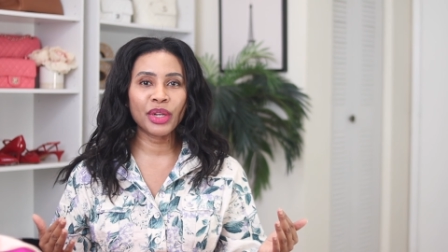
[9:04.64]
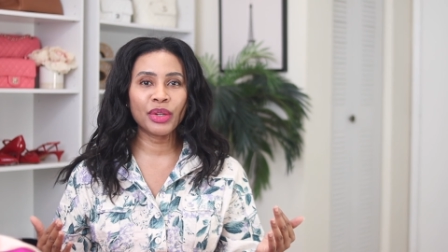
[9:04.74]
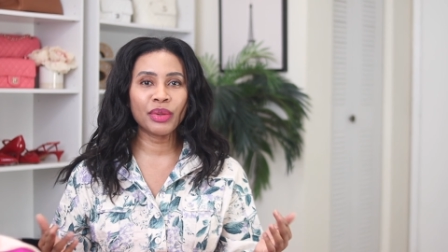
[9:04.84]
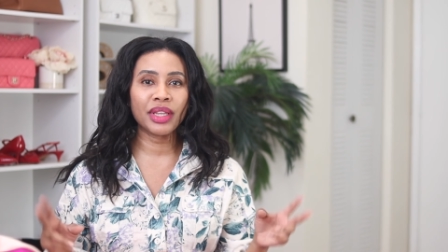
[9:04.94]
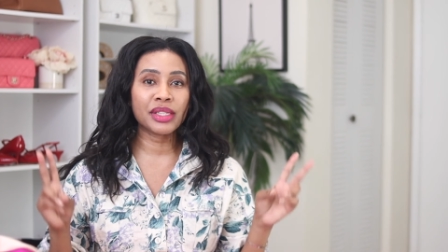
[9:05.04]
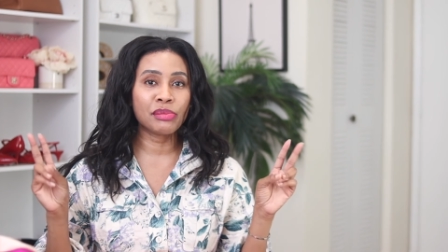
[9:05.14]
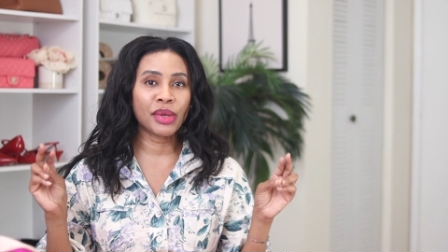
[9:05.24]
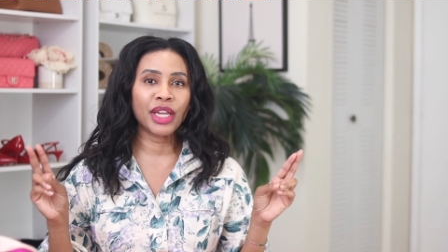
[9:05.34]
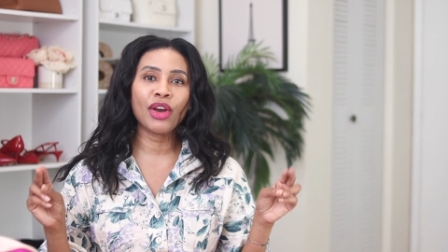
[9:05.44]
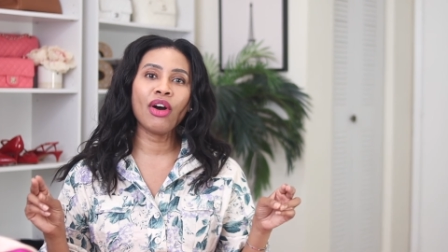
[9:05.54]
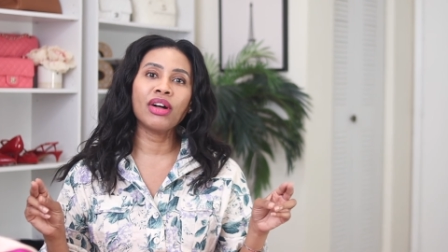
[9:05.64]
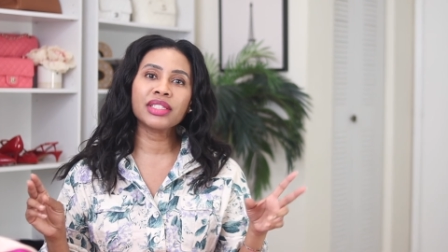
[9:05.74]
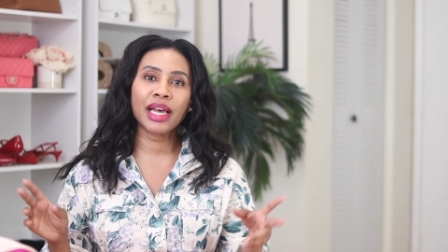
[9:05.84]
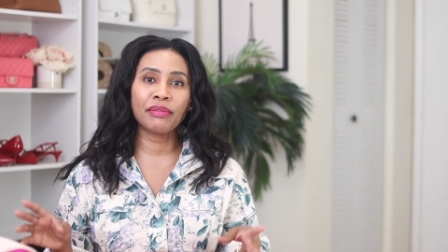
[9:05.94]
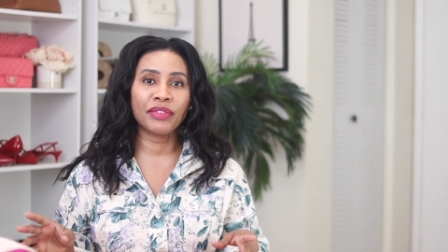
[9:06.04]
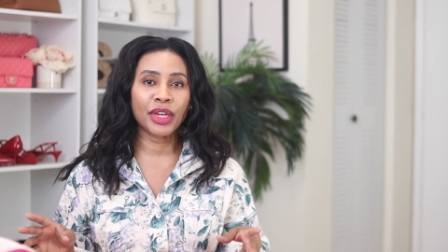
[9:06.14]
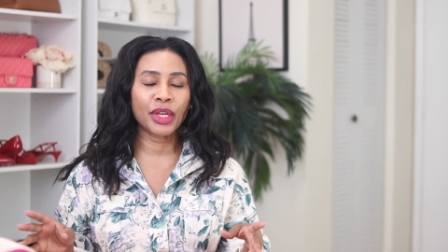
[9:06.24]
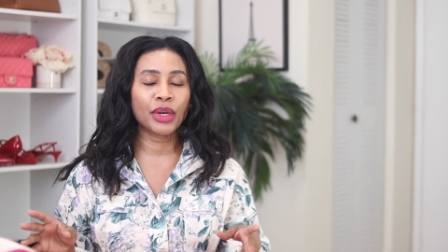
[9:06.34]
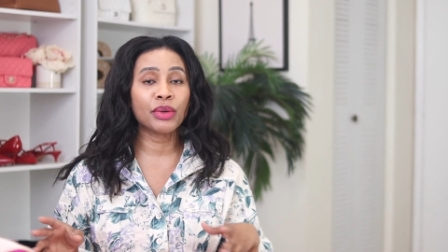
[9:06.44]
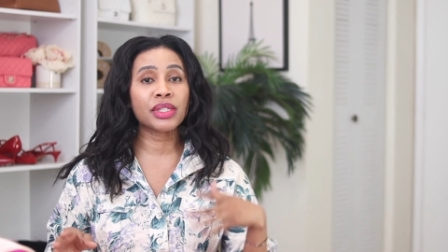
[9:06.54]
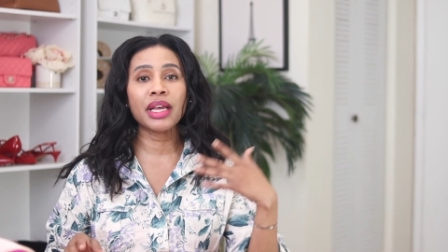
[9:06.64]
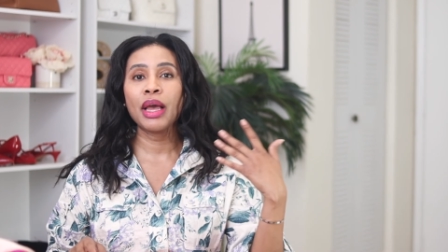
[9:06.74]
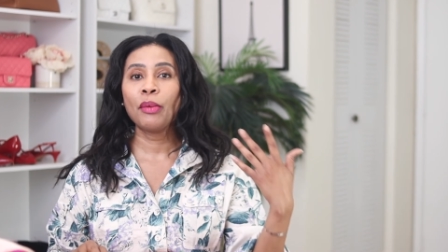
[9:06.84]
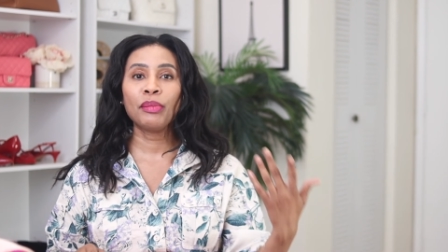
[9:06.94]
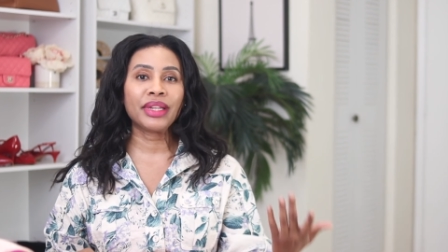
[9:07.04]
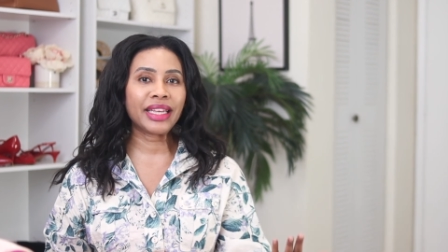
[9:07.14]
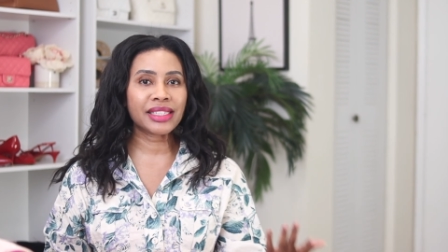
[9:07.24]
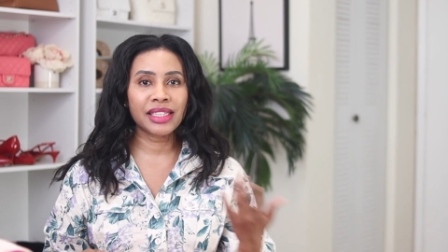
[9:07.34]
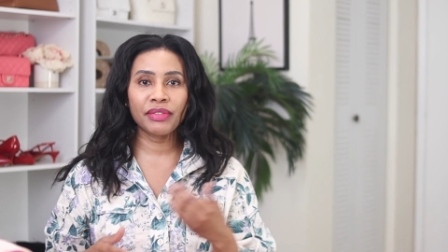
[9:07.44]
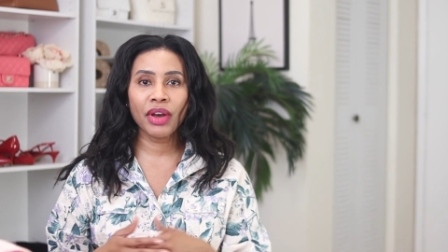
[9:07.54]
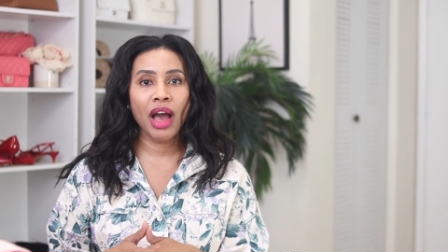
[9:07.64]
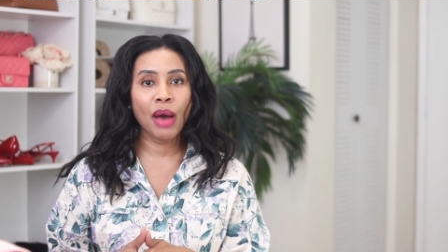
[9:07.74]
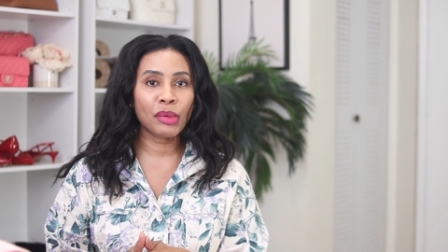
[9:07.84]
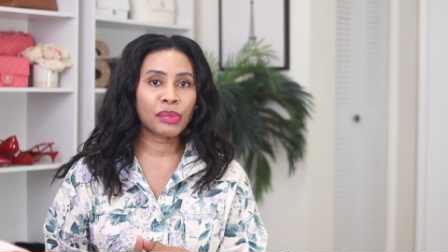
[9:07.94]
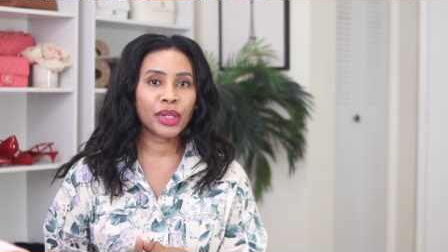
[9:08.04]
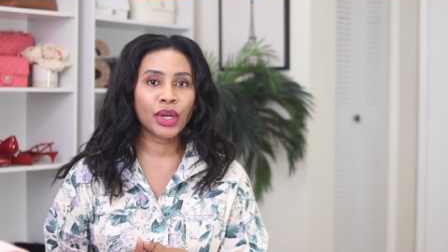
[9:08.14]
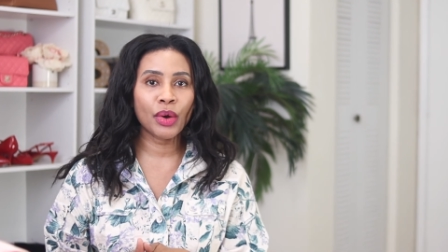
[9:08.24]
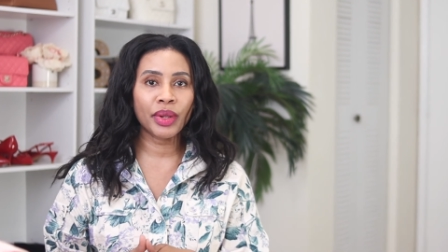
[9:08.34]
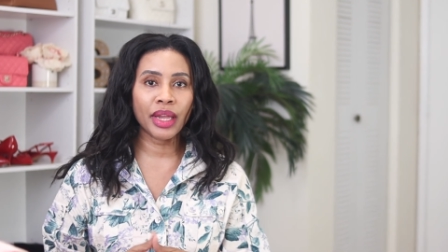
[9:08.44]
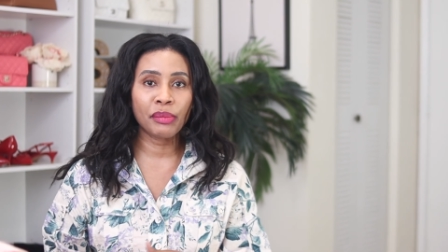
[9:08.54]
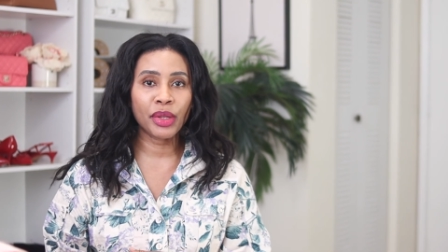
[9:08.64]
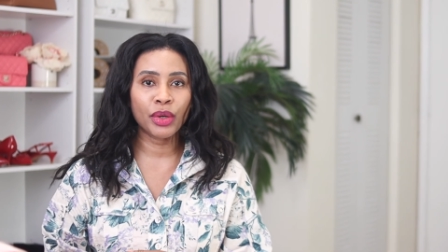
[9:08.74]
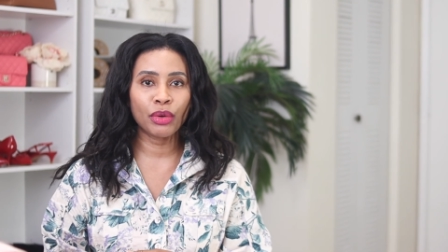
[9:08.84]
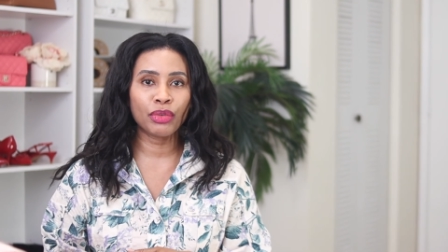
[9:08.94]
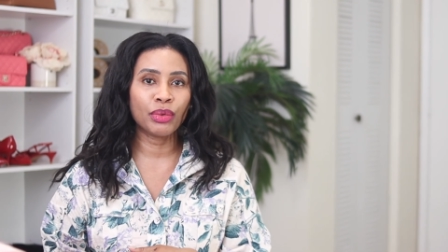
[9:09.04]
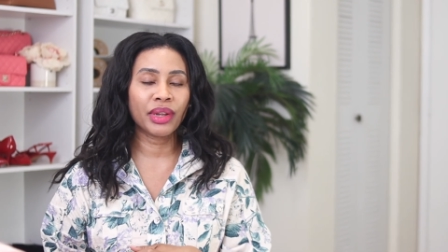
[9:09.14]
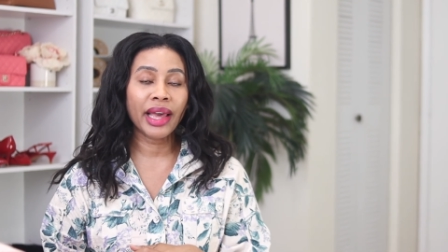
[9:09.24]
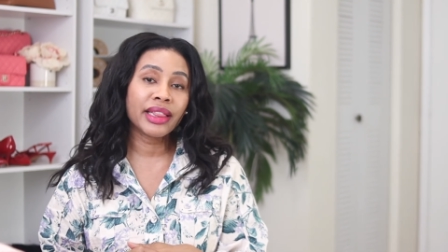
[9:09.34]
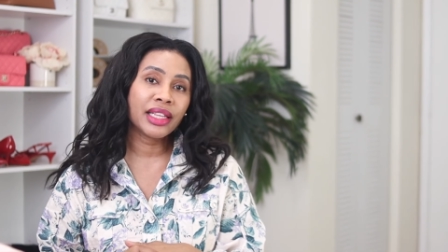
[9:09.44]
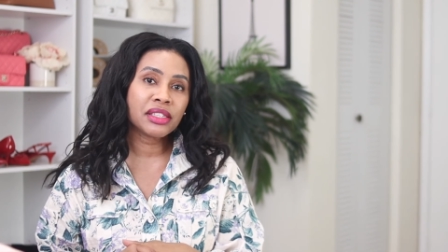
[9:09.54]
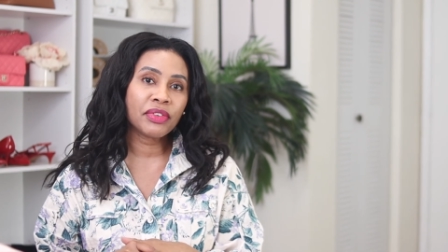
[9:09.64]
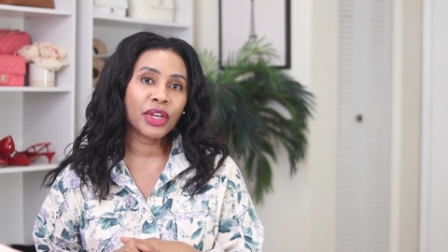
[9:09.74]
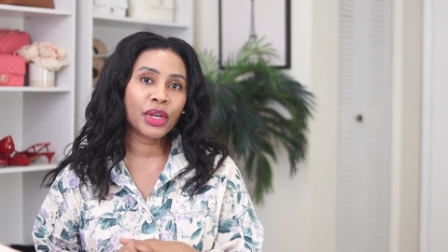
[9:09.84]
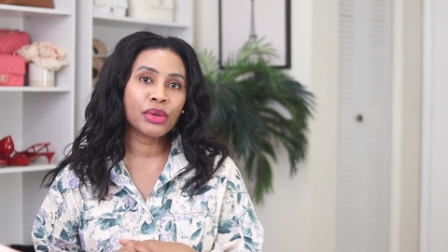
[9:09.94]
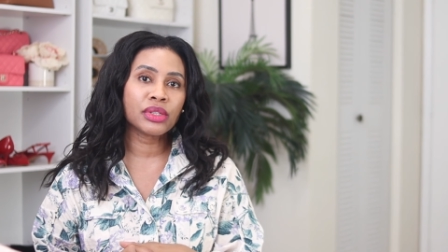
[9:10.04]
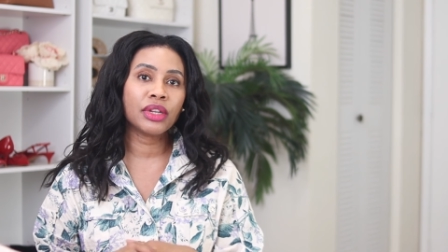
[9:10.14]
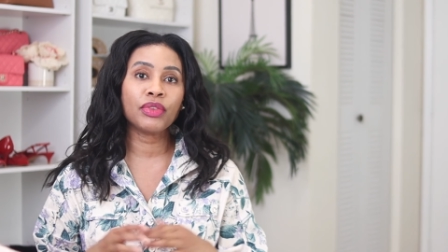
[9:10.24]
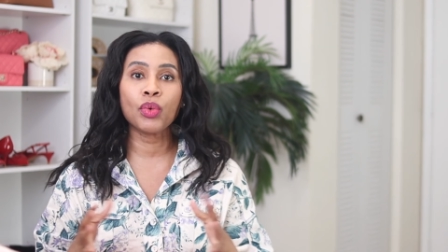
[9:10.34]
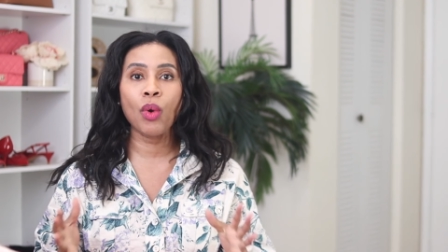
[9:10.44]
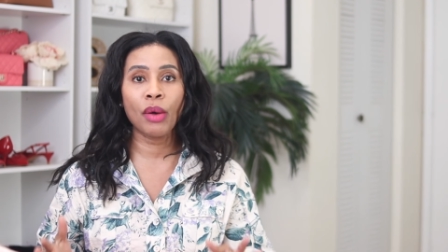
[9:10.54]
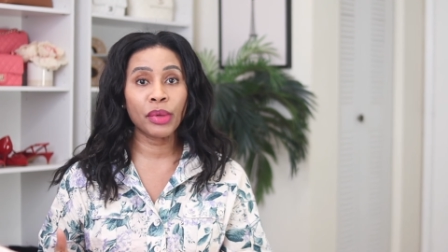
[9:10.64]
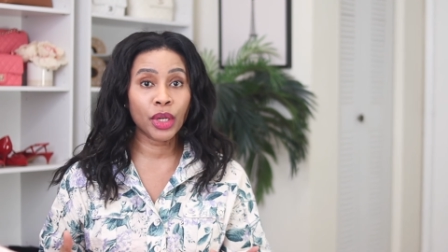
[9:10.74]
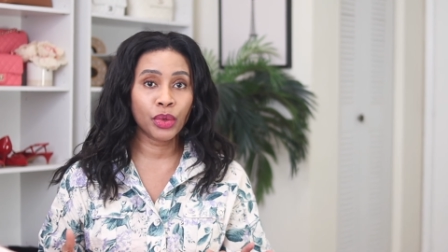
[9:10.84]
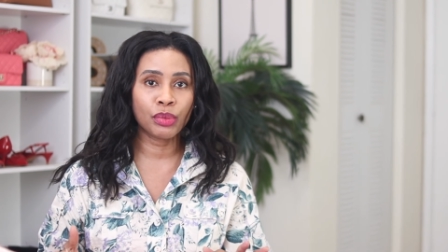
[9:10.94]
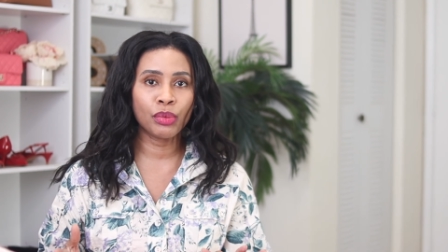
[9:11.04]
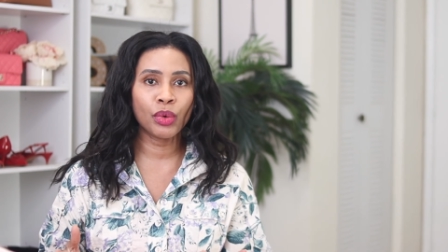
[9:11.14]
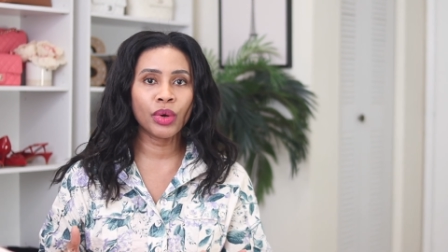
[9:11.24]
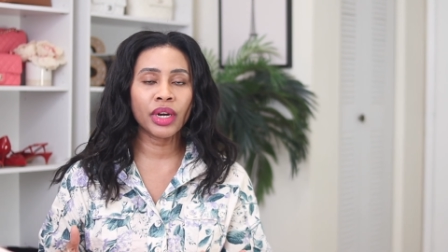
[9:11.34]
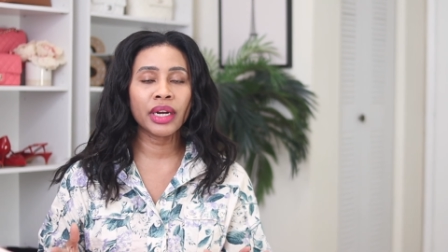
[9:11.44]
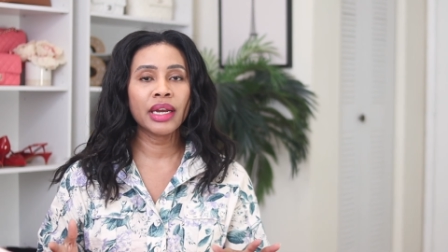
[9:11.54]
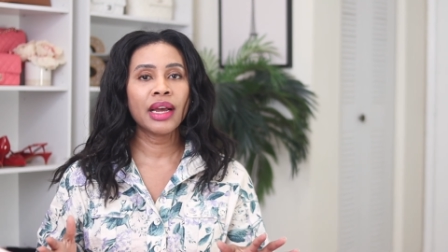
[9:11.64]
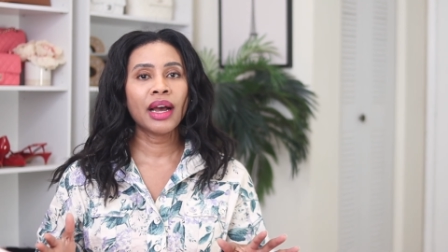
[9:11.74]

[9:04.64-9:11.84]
to do these mini haul type videos. Please leave a comment below and let me know if you like these videos and if you want me to do more.